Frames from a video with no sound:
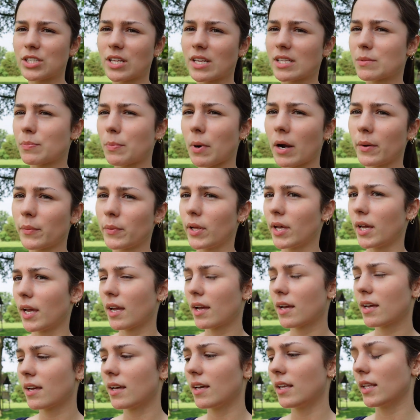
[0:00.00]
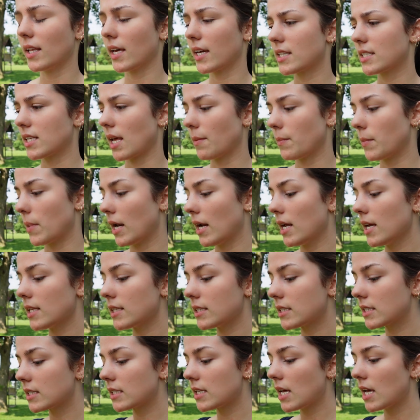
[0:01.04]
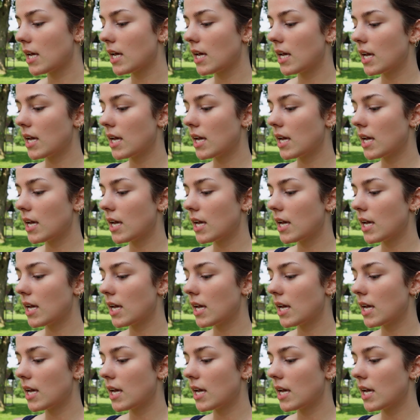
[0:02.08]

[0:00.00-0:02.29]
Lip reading: this probably in like 10 minutes.